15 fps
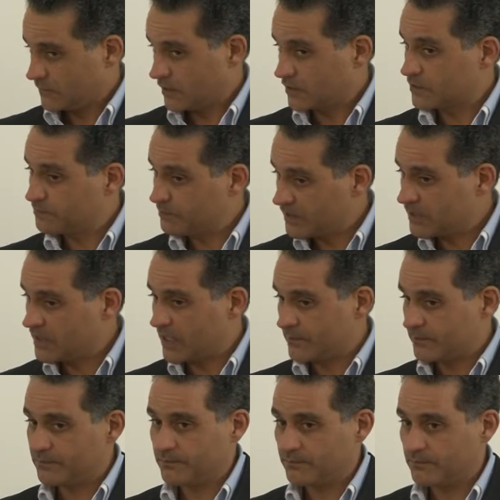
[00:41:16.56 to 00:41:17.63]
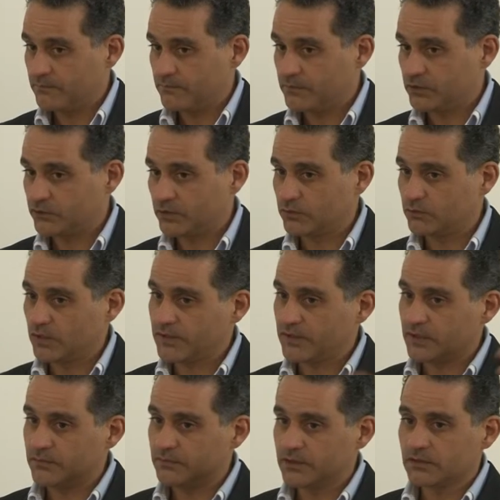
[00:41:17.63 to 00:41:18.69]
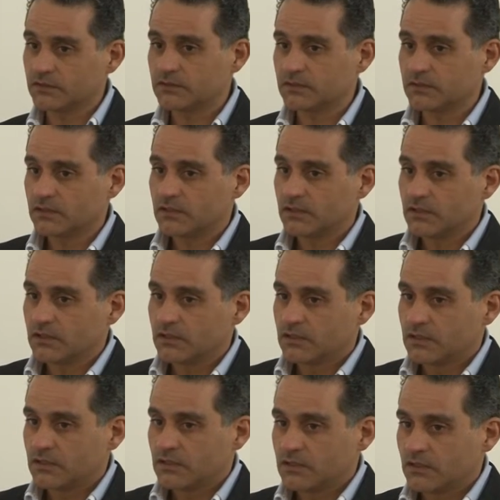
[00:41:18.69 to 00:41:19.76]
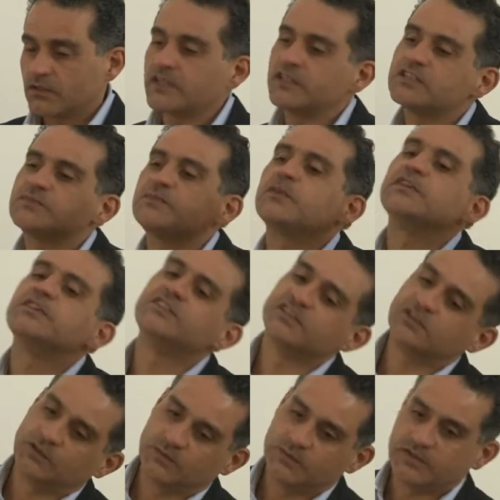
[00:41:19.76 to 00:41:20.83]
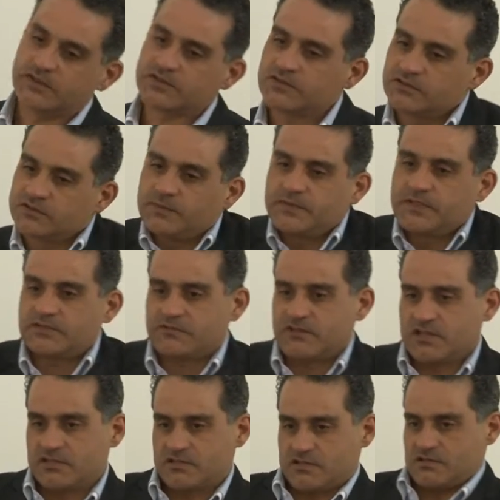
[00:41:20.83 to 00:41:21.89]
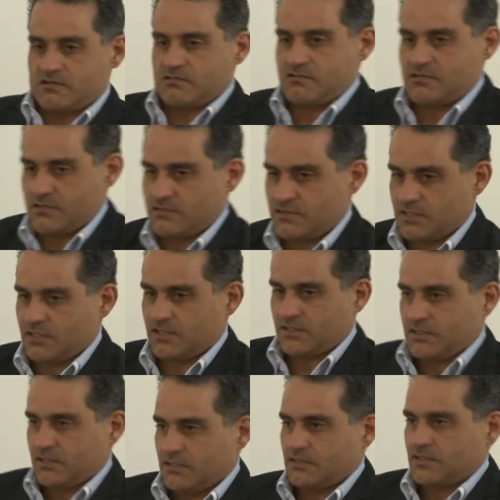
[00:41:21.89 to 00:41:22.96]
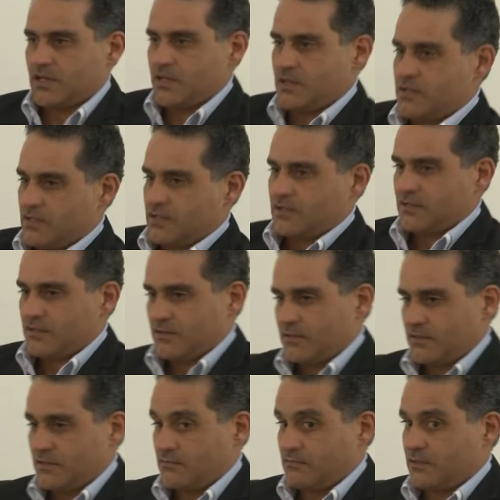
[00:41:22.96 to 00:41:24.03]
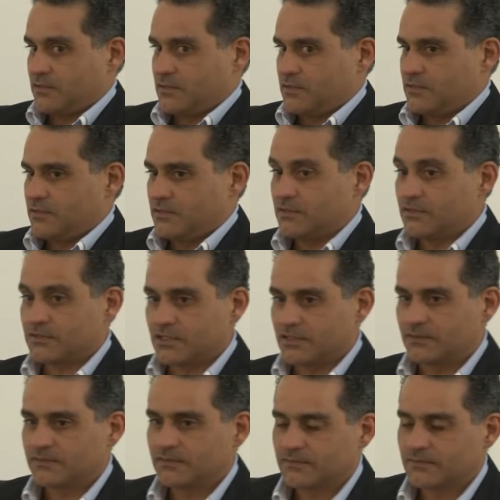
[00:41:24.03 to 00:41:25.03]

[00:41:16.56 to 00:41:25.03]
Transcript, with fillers: The big gap between what they build Okay, it's political because Europe is trying to uh, use it, okay? I want you to use it.